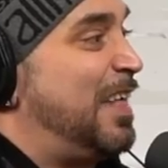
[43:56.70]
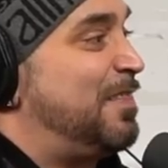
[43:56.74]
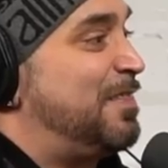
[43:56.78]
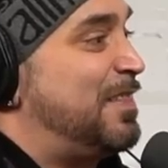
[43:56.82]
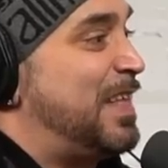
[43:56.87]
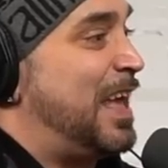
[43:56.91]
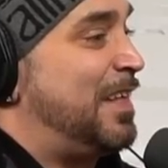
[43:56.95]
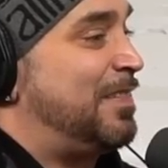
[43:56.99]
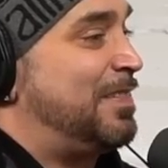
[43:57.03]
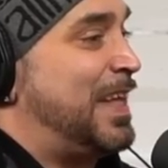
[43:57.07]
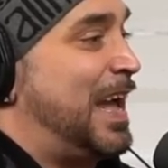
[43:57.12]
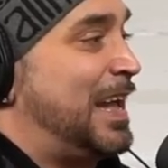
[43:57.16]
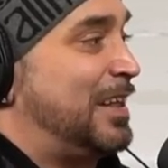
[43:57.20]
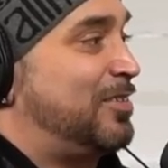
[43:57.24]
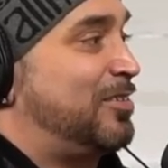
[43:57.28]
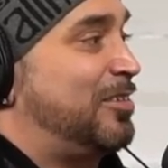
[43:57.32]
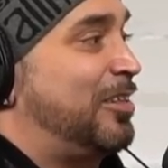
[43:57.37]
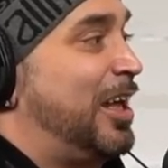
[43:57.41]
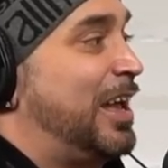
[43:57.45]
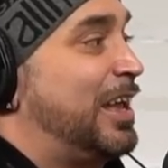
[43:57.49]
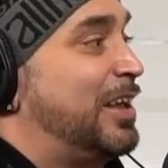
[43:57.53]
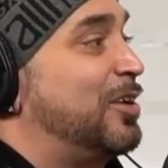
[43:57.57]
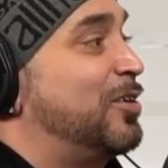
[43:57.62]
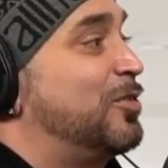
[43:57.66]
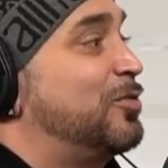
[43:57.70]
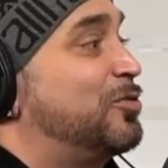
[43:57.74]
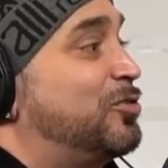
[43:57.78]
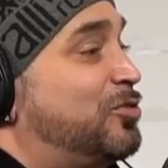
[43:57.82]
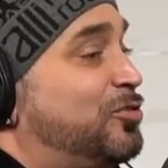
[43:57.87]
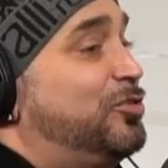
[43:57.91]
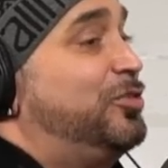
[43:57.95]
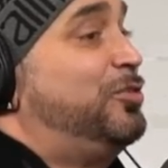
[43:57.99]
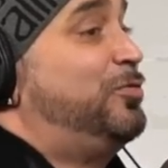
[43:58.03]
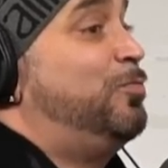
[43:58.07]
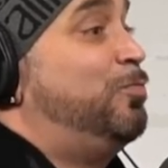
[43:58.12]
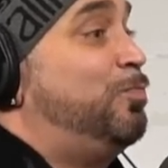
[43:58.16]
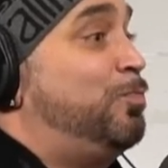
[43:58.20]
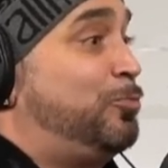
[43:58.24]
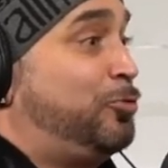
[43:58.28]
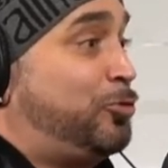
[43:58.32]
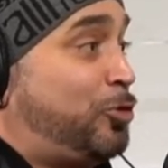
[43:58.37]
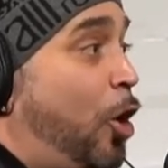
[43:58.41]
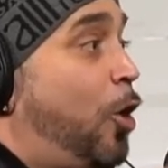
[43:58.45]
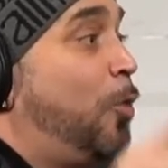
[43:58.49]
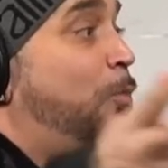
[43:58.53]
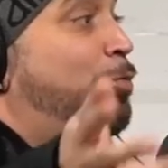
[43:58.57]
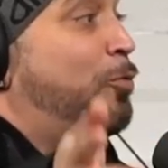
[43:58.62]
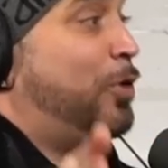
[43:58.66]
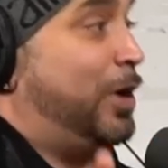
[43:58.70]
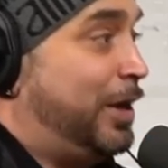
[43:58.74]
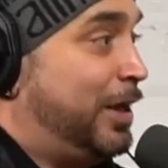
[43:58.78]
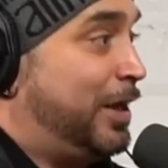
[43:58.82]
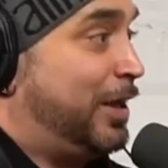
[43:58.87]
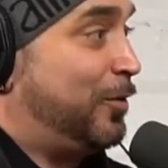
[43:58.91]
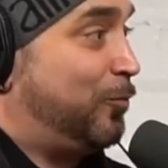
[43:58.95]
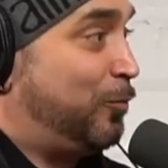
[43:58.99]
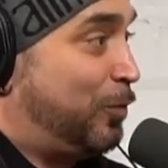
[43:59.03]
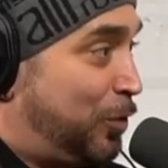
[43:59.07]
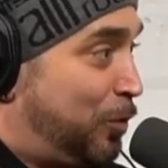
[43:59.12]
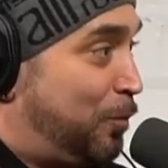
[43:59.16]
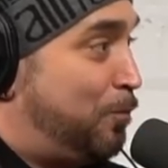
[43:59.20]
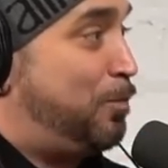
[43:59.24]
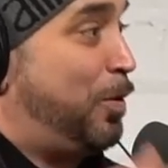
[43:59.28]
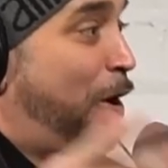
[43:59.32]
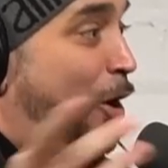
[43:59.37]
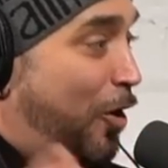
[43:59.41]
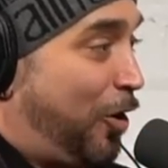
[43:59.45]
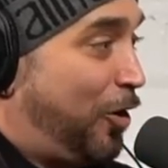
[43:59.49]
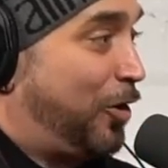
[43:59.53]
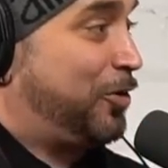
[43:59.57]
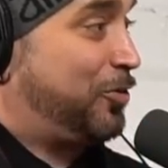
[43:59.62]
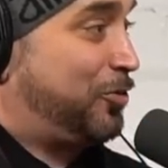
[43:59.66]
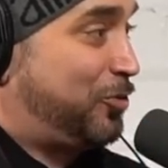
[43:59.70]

That's like dope with it, with bars.